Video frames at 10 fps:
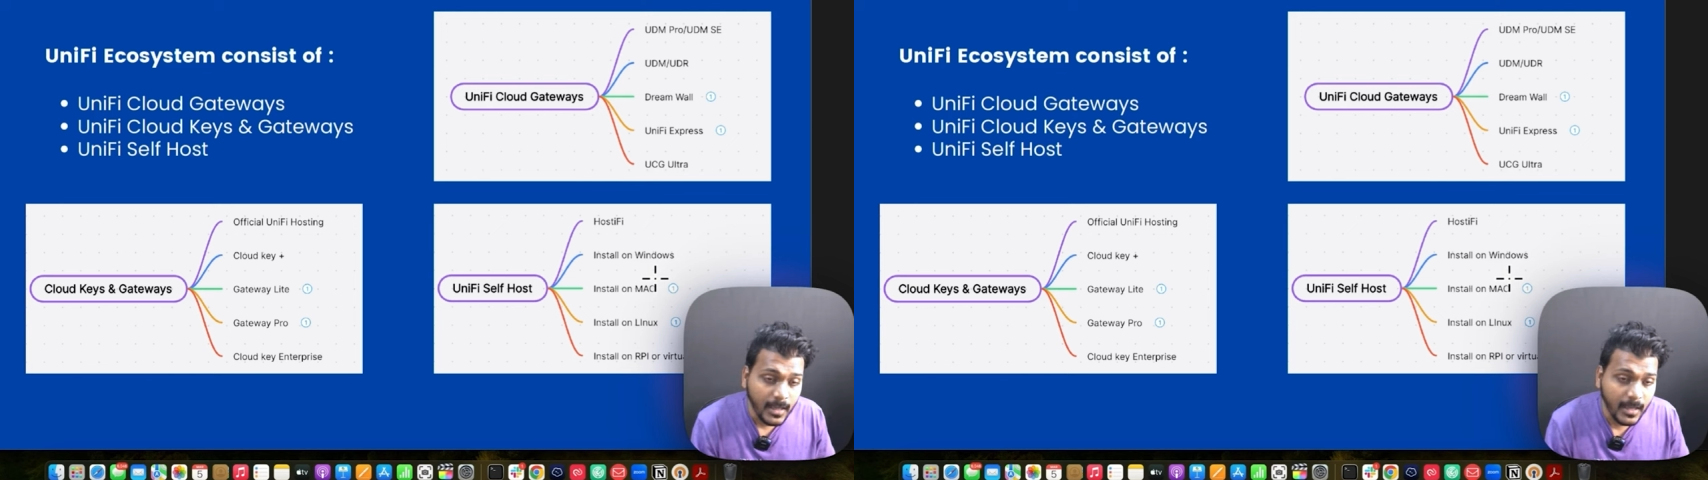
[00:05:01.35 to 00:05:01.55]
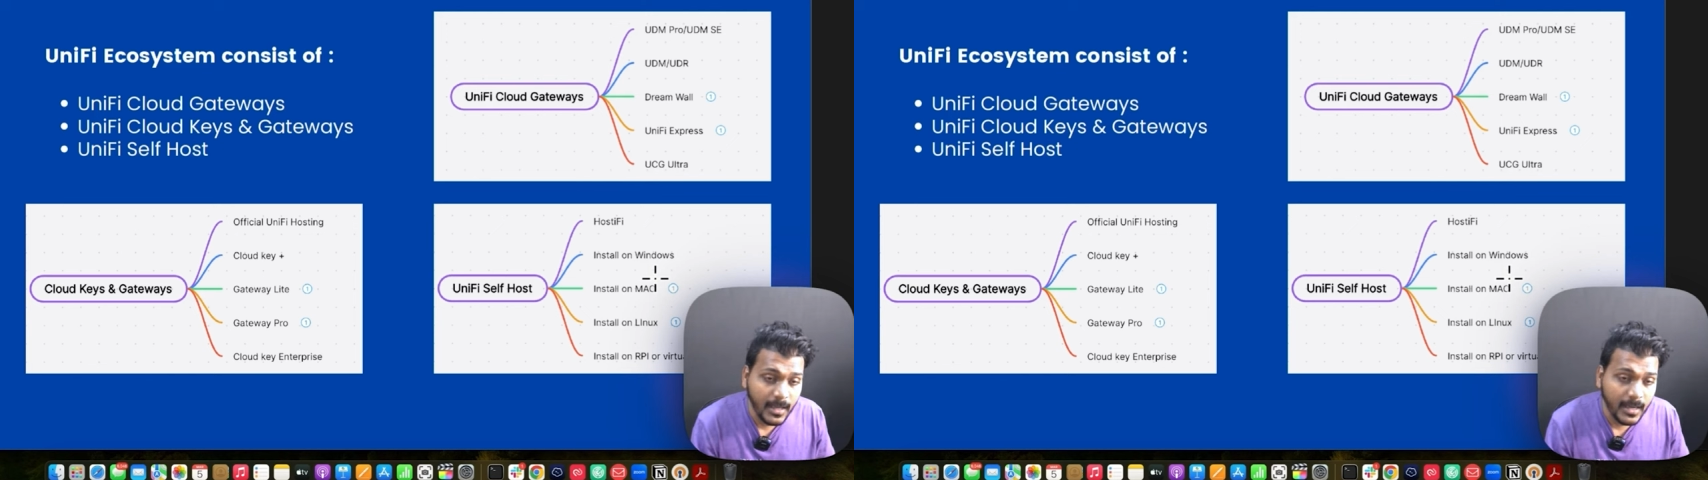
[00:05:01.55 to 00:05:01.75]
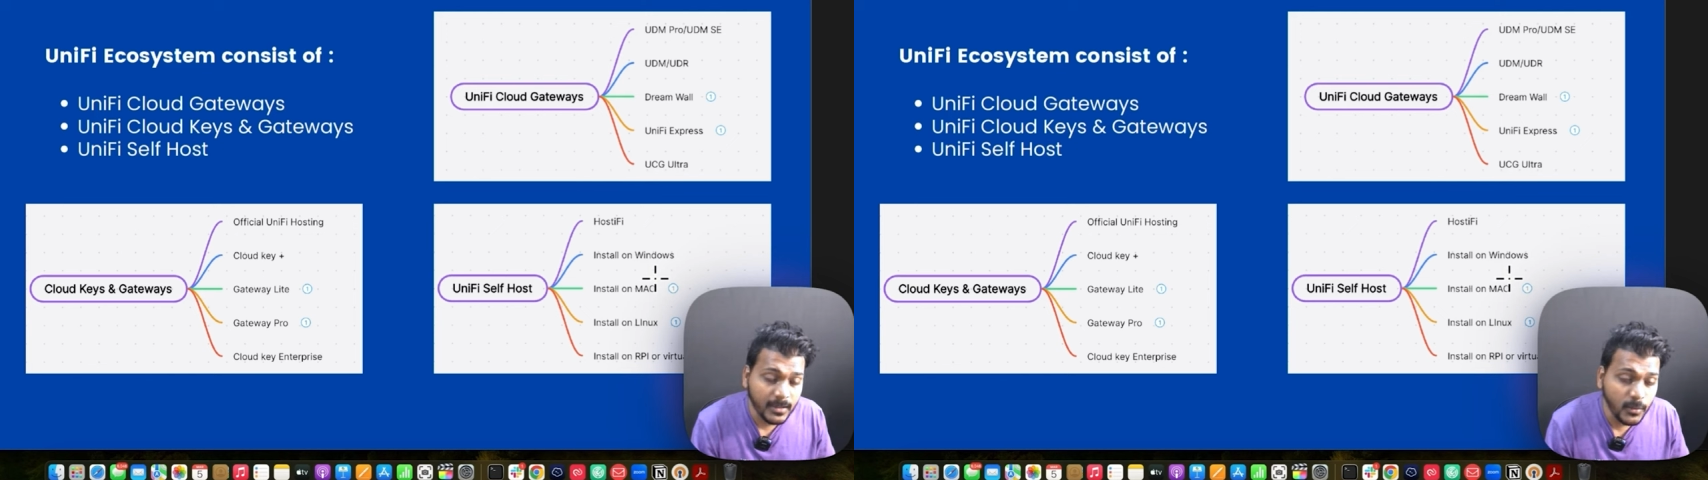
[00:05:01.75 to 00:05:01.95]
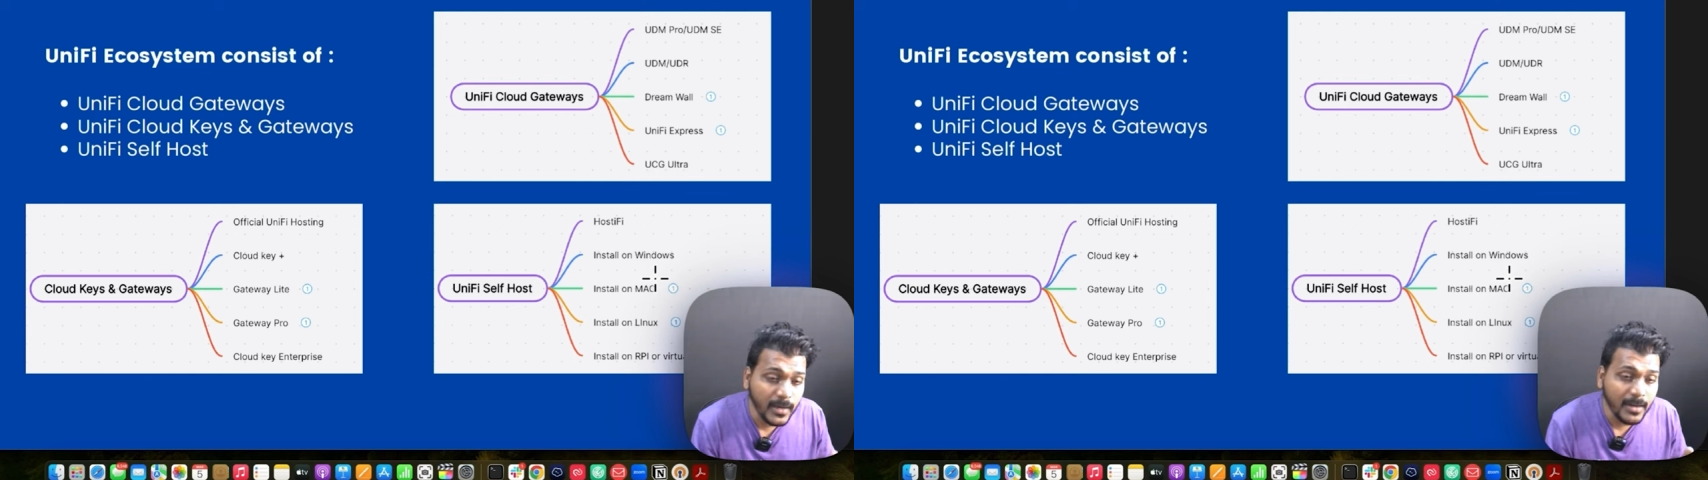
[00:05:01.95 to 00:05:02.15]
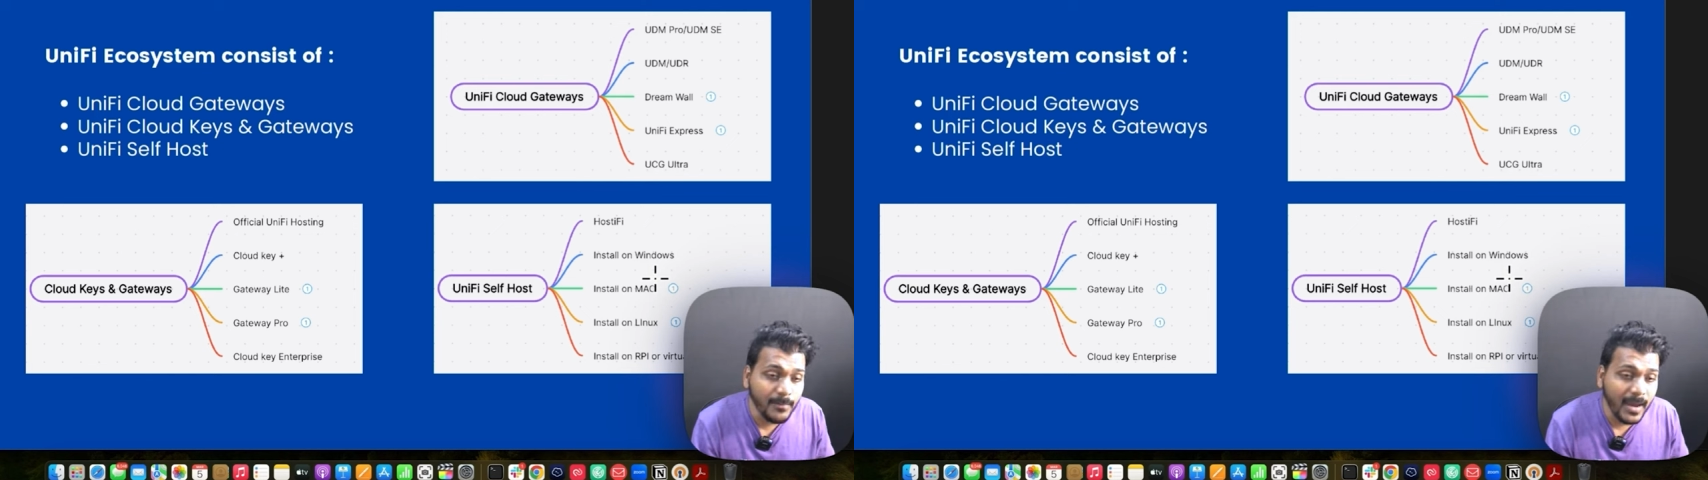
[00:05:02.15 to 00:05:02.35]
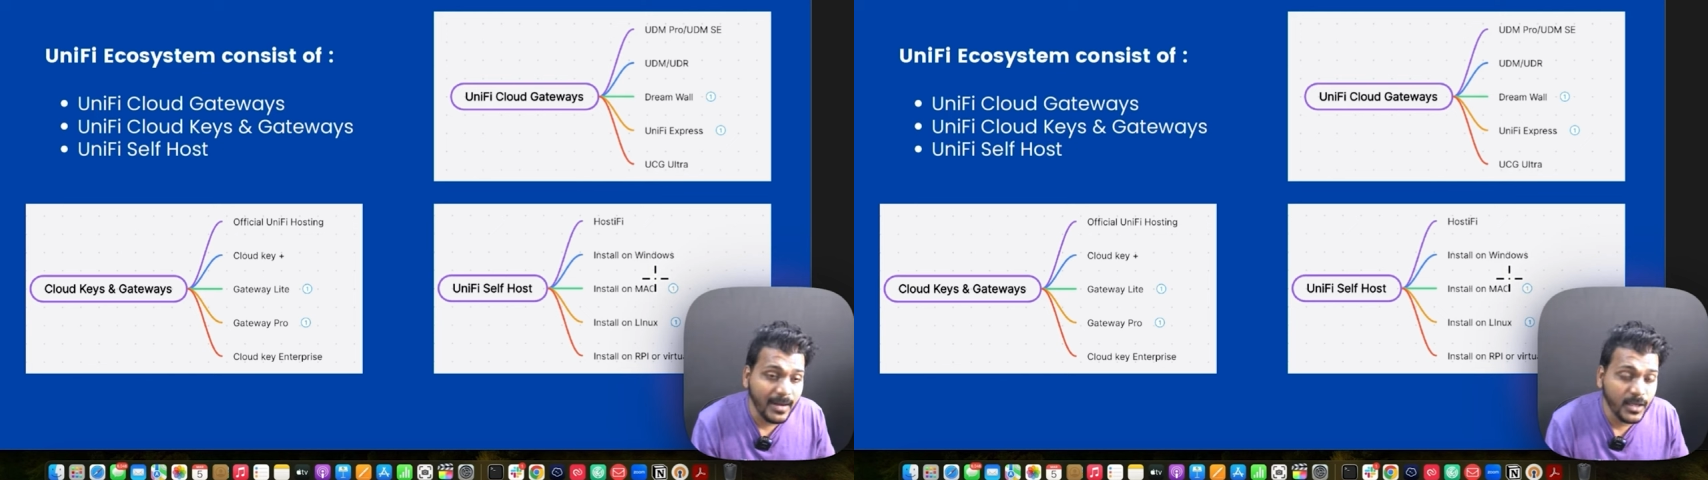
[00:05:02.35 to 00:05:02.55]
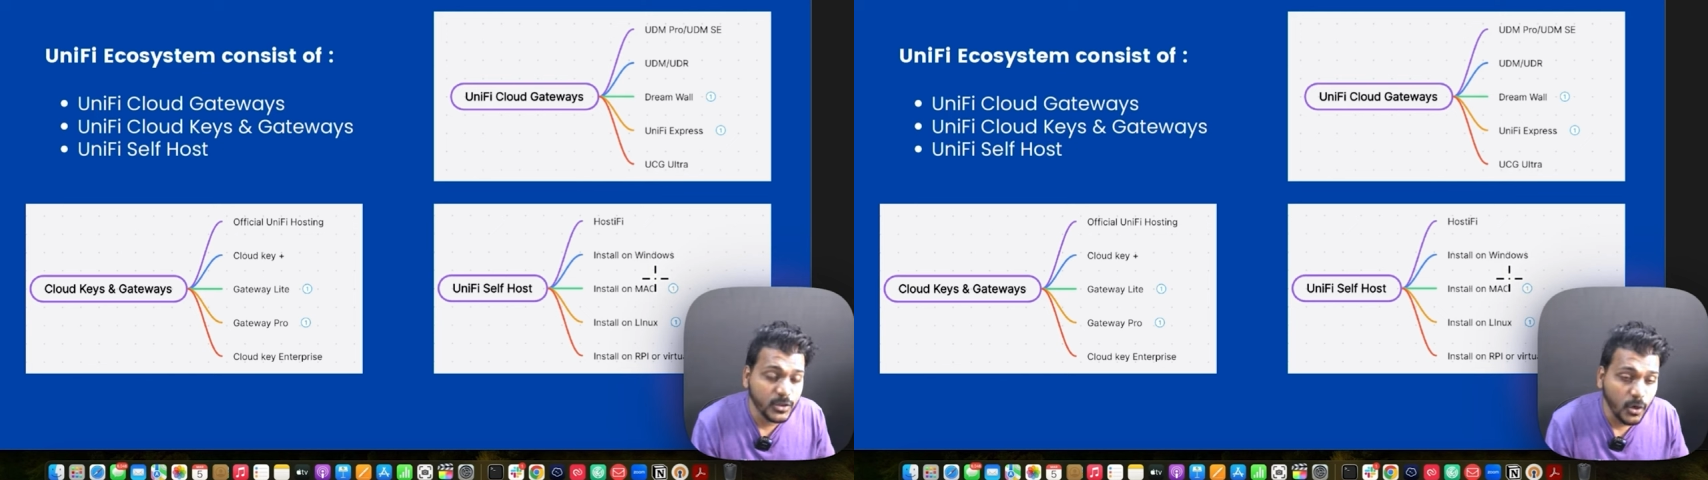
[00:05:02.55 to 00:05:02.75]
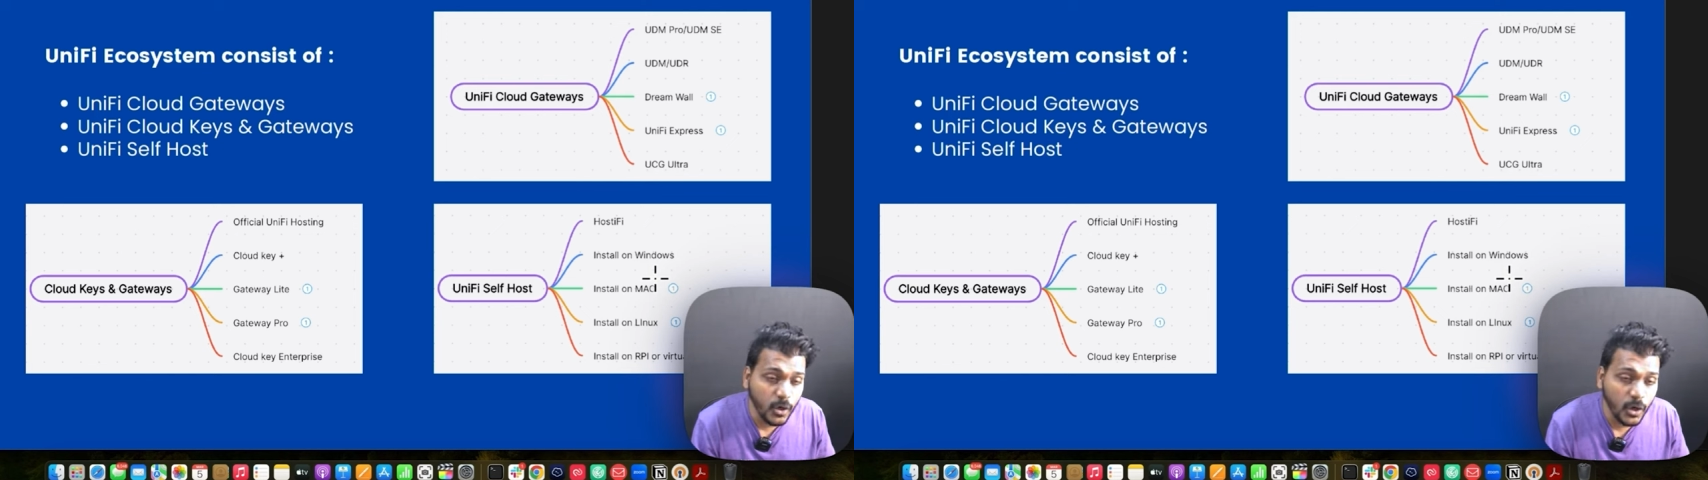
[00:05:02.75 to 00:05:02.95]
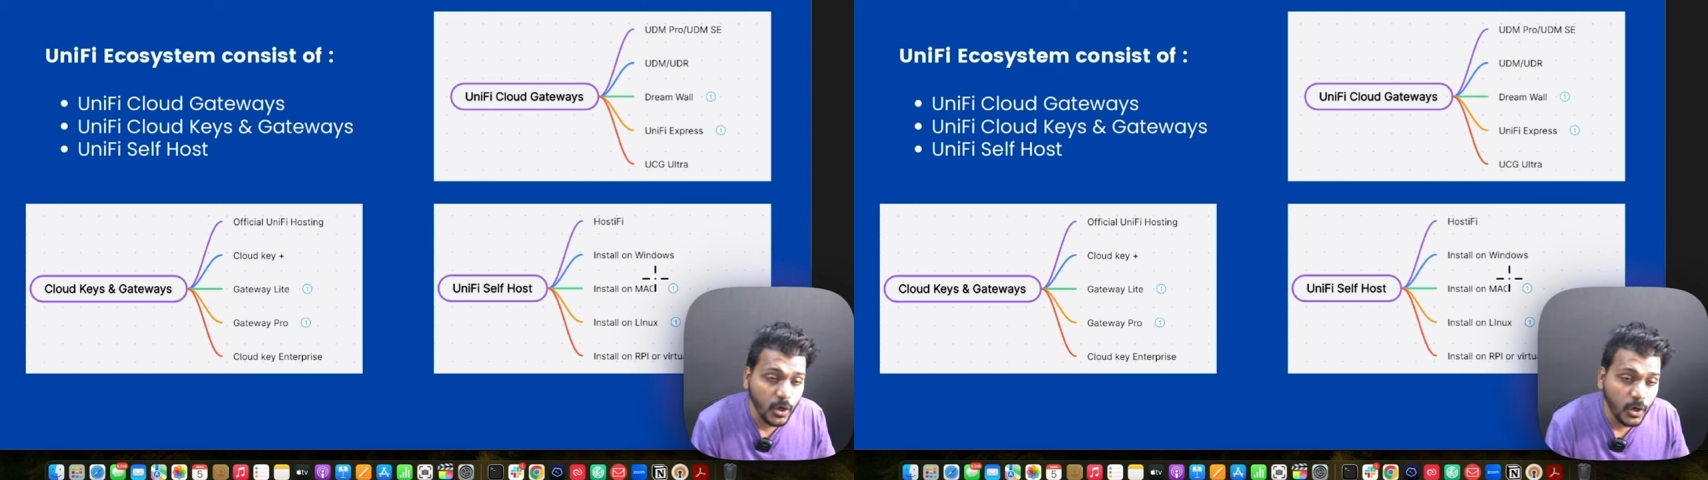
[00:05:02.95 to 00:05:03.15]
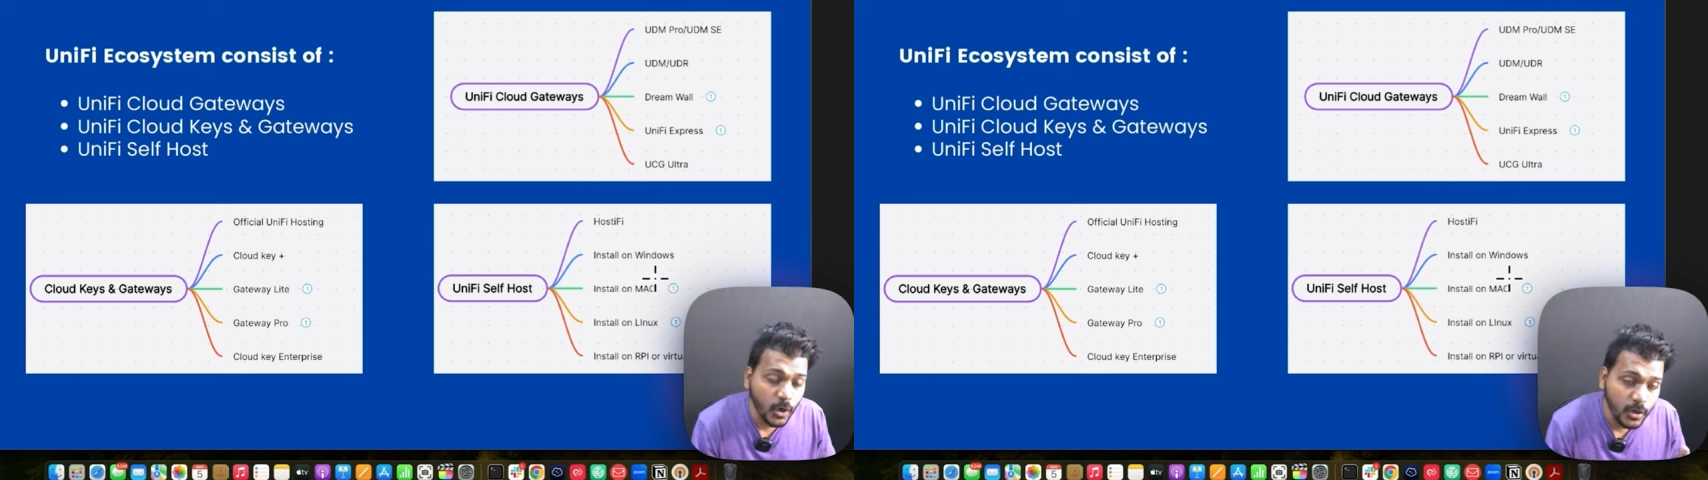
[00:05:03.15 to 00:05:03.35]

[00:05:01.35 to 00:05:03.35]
and you can manage all